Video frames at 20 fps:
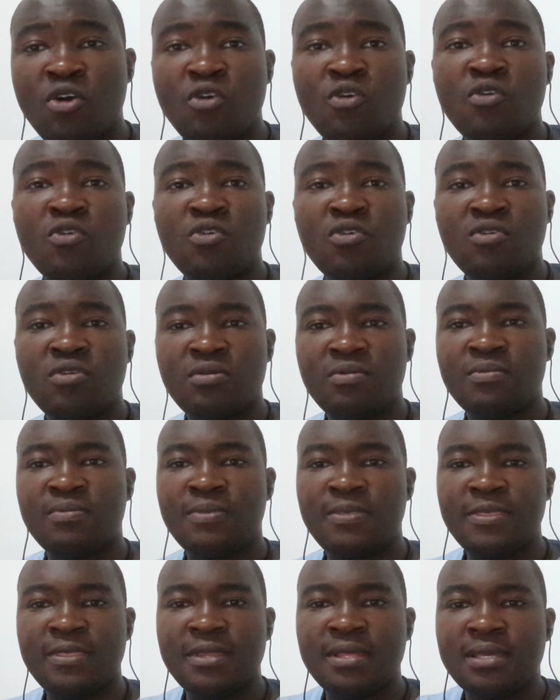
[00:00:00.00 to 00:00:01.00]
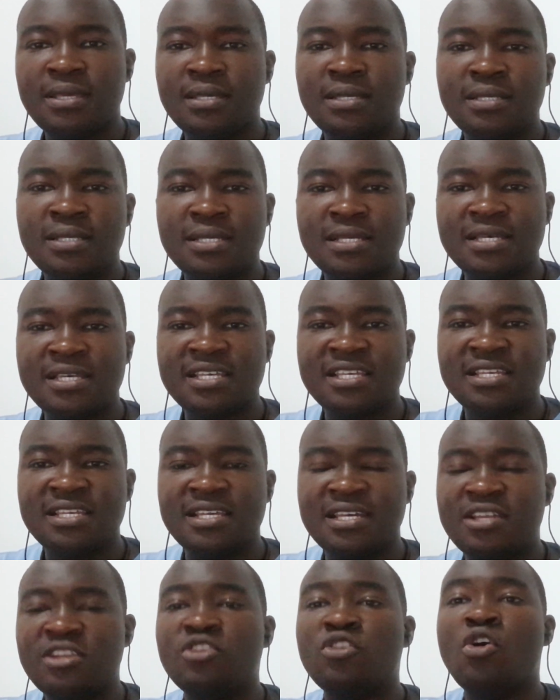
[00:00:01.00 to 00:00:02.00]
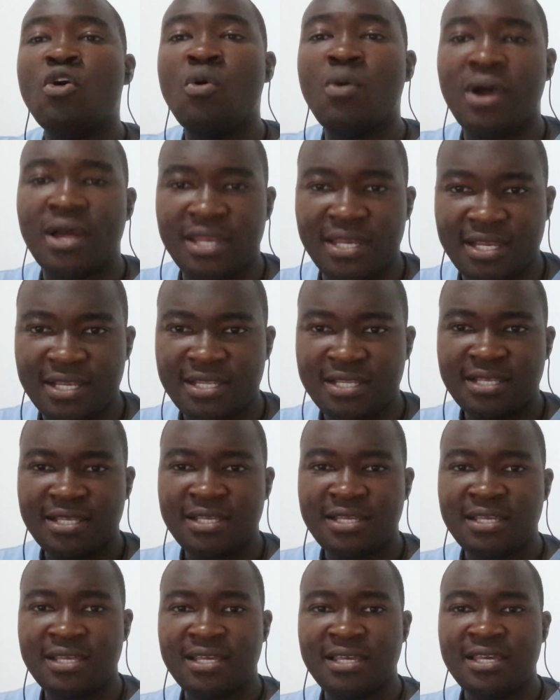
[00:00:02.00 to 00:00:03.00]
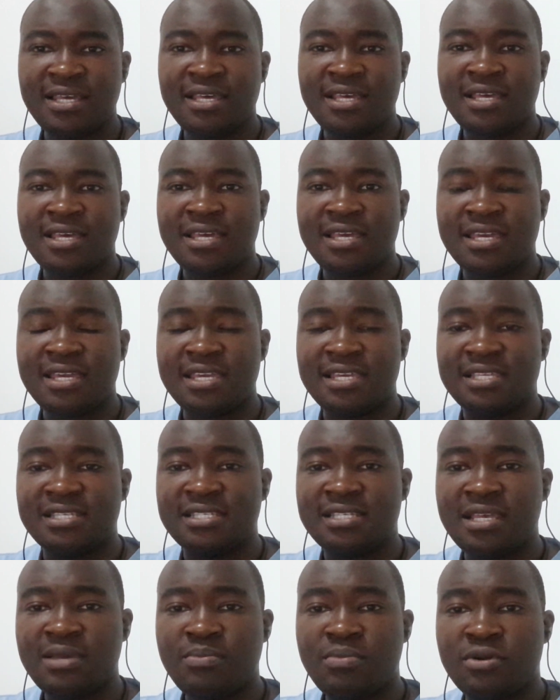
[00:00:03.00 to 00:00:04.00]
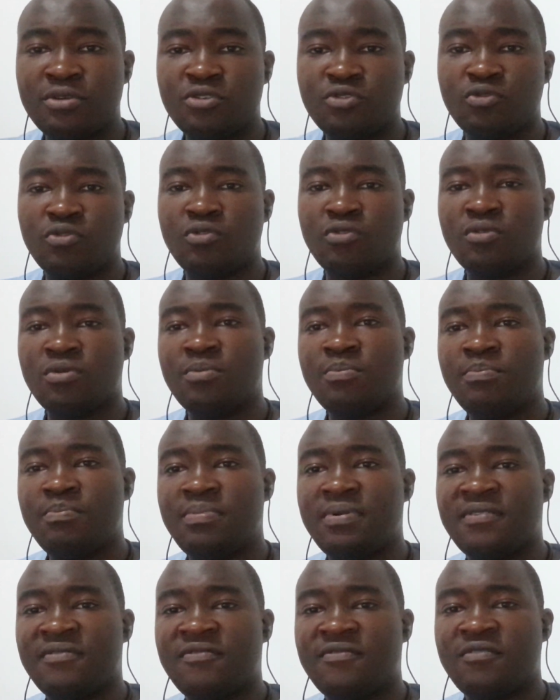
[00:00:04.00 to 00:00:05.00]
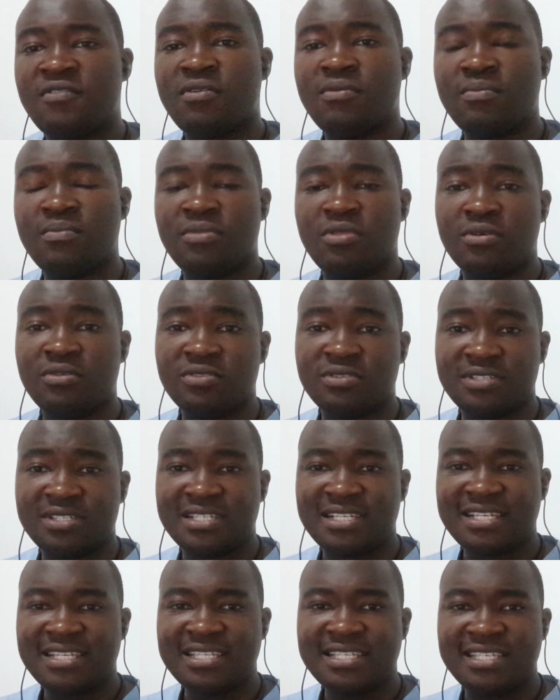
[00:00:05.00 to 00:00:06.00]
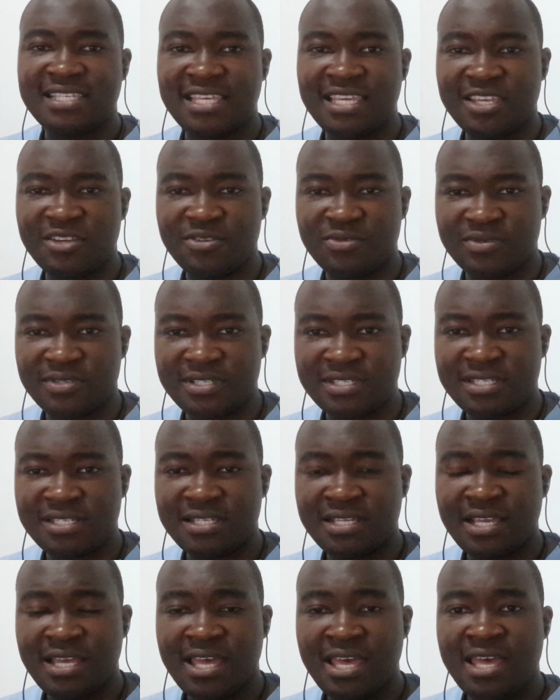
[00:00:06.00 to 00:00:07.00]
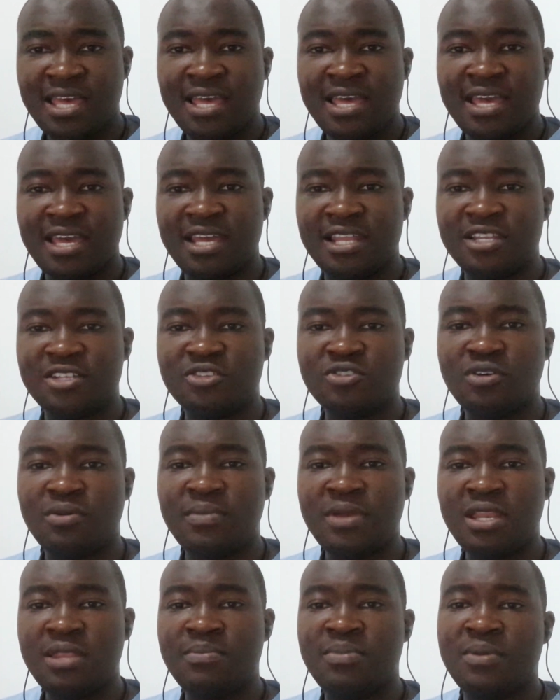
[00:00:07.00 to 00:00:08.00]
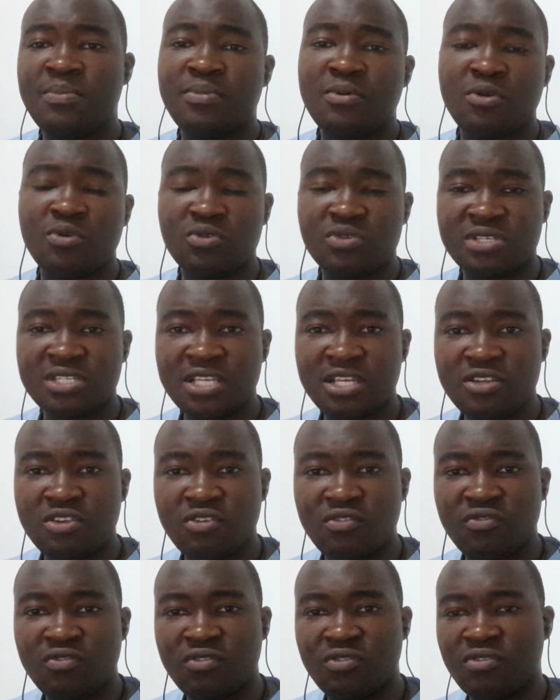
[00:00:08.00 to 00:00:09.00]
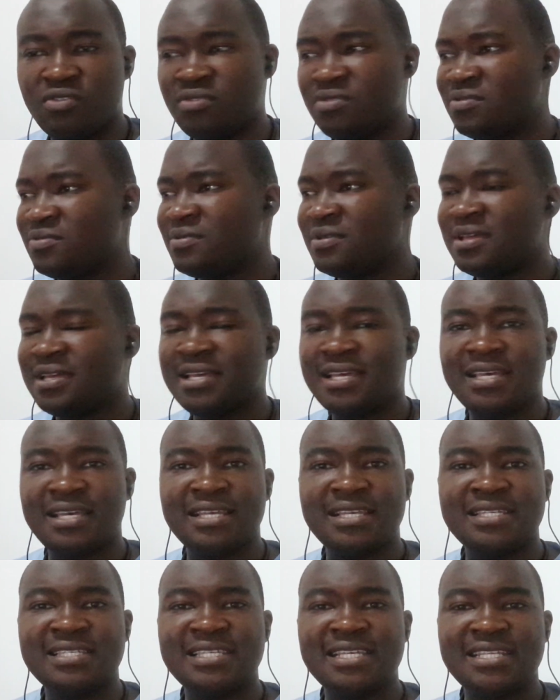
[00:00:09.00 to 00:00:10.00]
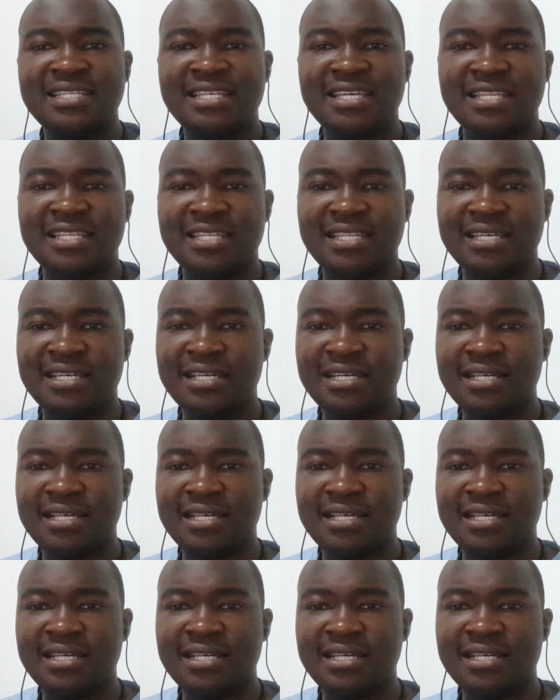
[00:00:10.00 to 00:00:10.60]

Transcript: or no one is able to perform those skills. And so many people settle for certain